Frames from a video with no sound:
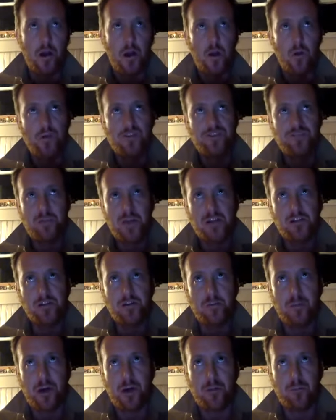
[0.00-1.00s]
What's special
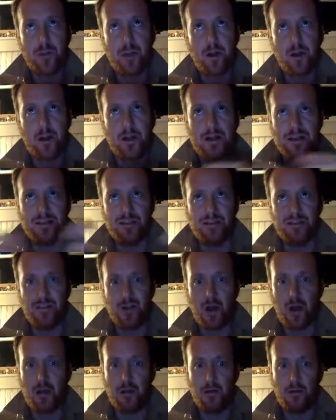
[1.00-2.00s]
about America is
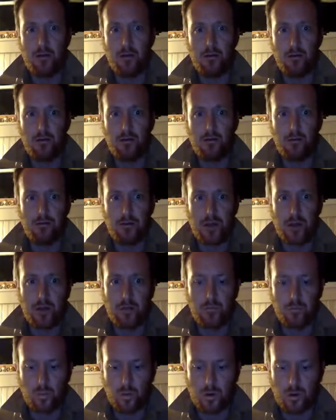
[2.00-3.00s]
not that
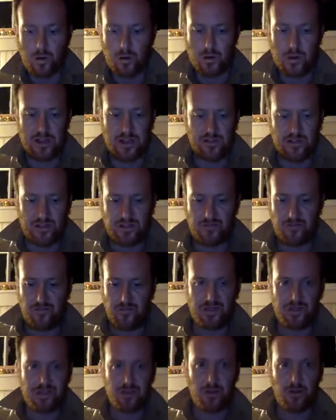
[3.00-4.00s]
we're in this
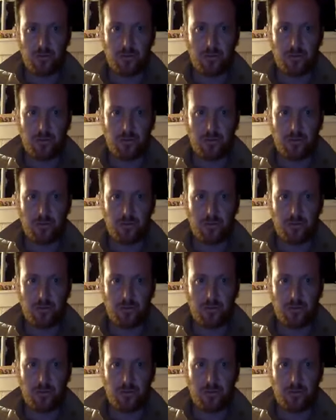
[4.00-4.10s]
physical